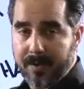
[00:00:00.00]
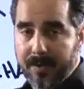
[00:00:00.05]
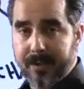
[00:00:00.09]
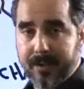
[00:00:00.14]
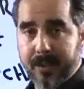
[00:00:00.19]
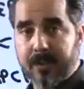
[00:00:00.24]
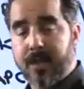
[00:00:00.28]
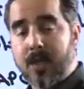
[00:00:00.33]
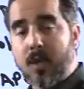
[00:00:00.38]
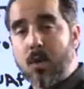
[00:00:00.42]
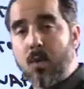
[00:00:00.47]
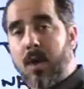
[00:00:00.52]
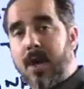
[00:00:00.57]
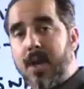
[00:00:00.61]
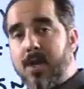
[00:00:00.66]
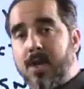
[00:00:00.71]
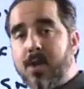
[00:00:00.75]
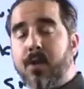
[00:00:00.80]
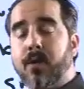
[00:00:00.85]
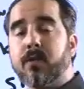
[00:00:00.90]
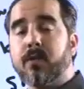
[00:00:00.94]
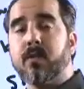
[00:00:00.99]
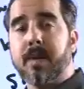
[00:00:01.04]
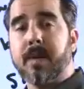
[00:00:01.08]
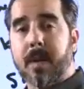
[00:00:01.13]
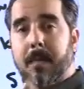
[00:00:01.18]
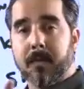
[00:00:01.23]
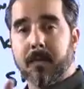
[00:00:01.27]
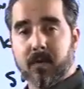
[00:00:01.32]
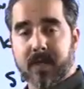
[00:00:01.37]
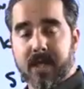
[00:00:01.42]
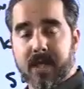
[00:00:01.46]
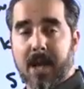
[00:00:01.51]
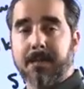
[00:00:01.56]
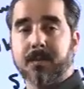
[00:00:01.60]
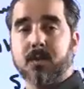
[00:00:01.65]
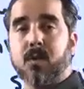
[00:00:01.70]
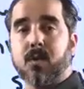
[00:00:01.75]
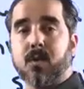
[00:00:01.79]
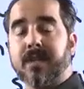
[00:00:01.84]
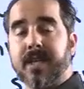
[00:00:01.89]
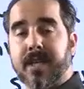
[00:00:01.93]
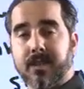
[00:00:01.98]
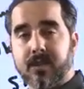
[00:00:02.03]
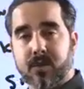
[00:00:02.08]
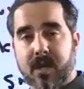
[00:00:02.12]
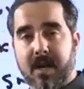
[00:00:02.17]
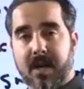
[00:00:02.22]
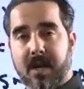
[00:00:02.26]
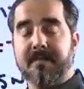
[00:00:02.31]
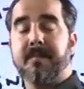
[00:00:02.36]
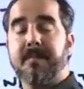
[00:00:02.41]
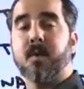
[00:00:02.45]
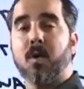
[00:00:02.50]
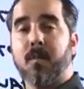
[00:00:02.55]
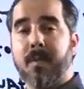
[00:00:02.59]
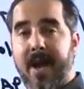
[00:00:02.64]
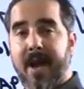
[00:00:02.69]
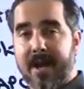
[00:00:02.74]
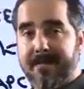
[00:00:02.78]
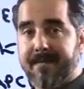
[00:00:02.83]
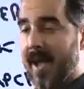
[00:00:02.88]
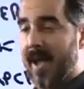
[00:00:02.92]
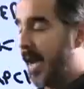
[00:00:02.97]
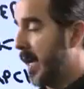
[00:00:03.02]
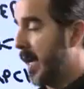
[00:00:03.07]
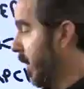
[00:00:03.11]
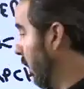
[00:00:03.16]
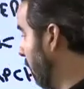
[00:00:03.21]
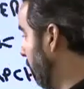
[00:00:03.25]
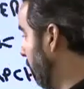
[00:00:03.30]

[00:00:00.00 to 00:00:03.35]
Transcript: there that you want to use to be able to capture attention and provide value.